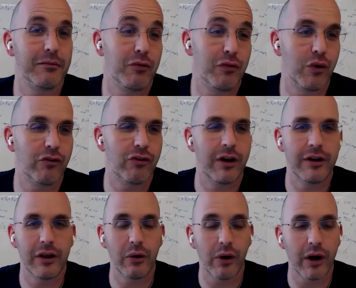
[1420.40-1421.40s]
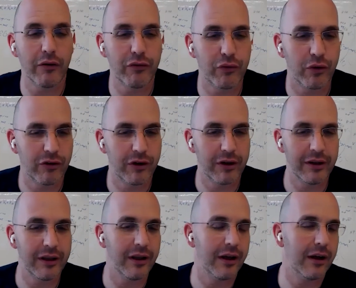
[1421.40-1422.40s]
fortunately or
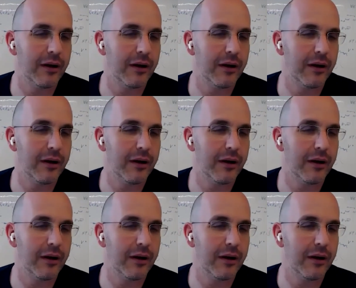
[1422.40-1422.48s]
unfortunately,